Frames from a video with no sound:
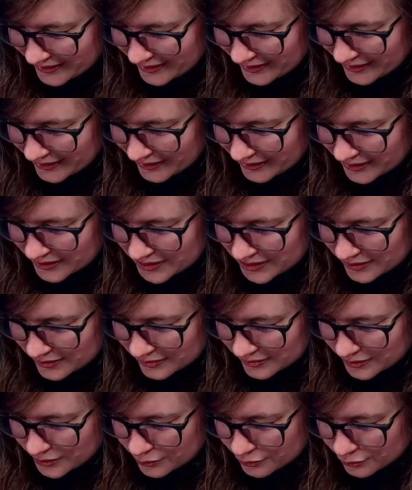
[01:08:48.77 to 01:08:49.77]
Unless
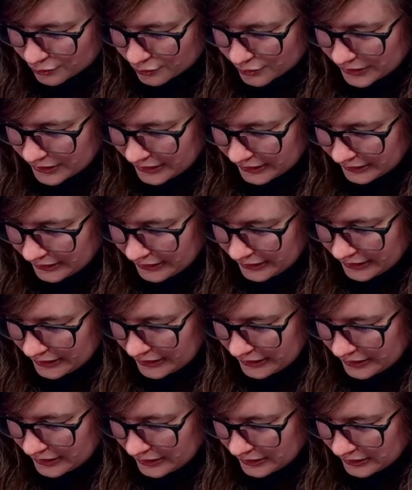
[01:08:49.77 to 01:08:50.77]
you
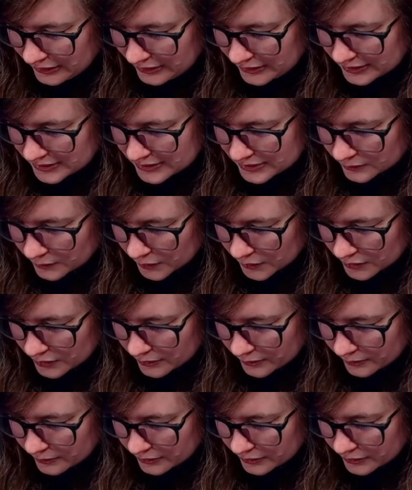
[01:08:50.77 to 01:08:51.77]
really get some
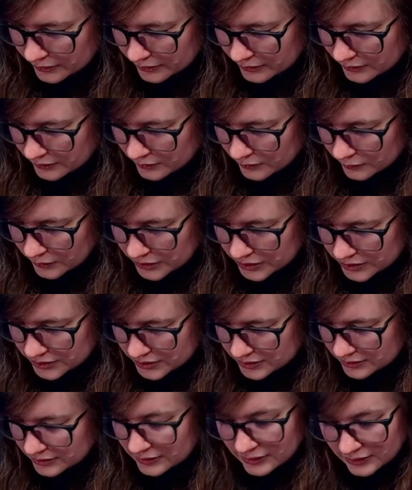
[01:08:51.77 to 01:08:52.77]
growth,
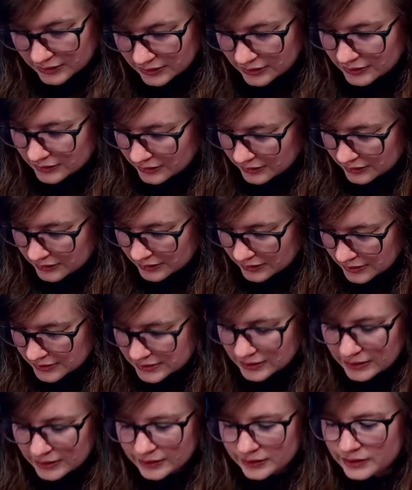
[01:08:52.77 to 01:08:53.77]
which is
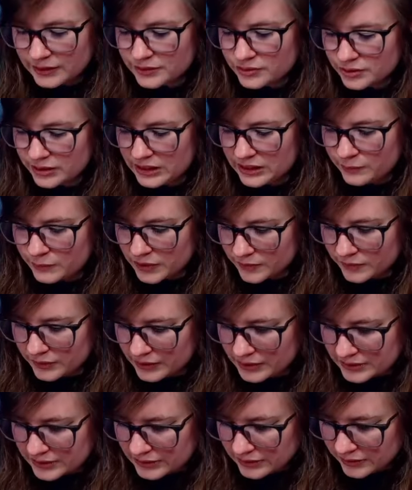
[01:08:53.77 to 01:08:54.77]
another tricky part with
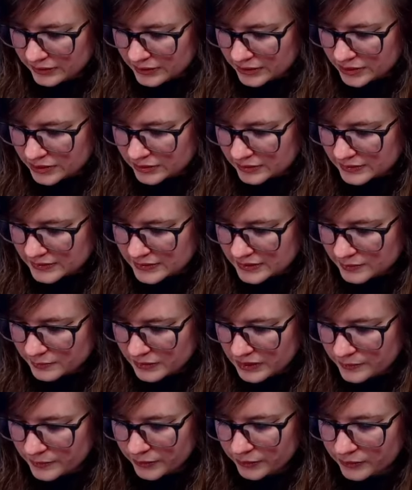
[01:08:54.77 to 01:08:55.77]
content creation, is some
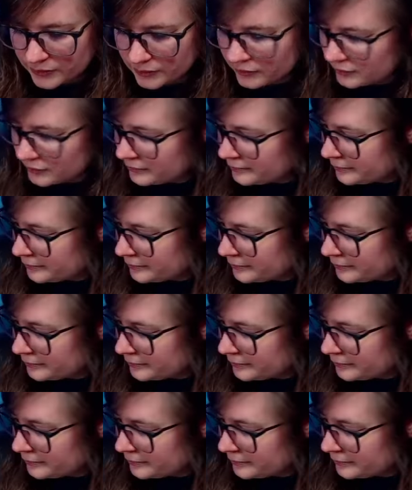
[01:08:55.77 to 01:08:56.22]
people,